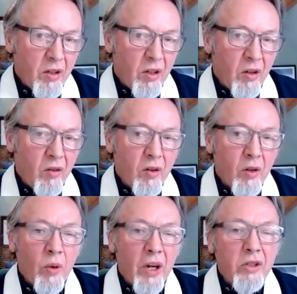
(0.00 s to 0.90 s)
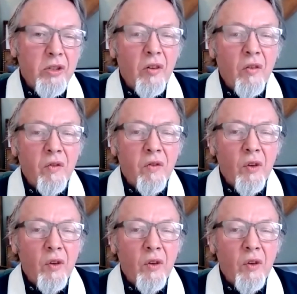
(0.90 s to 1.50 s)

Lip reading: through which full